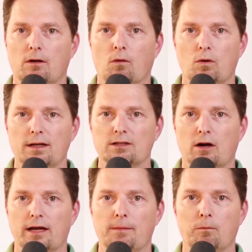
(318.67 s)
We're not
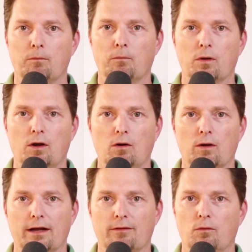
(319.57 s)
talking about blow
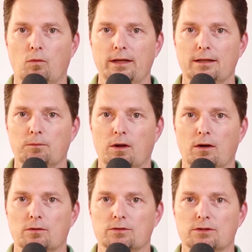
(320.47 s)
like the wind
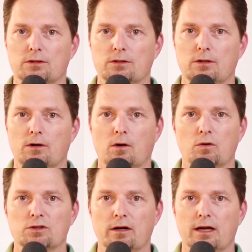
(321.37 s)
blows.
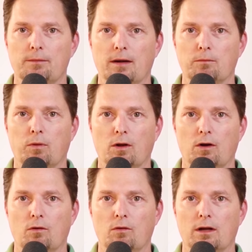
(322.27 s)
We're talking about
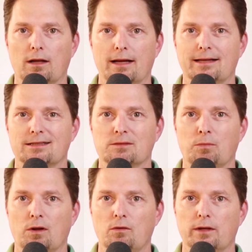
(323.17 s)
blow like
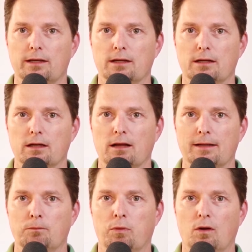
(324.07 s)
exploded,
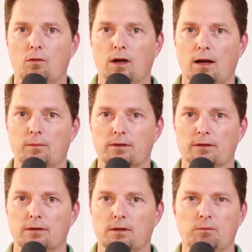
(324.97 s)
like blown up
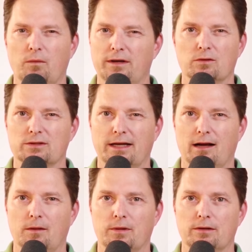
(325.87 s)
but we don't say
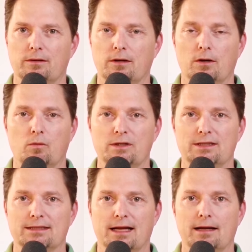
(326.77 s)
up. We
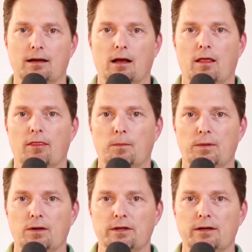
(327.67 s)
just say, the
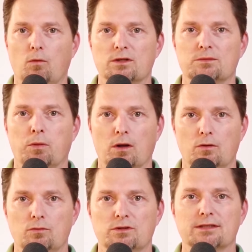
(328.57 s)
building was
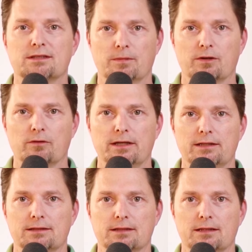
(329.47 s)
blown to
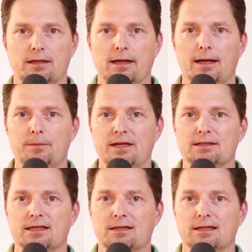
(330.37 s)
smithereens. It
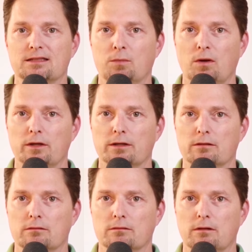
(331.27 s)
means it exploded,
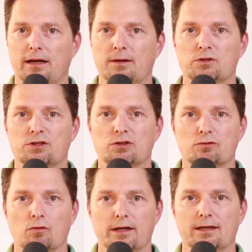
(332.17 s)
and it was
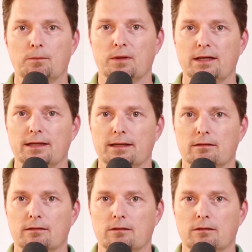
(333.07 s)
destroyed completely.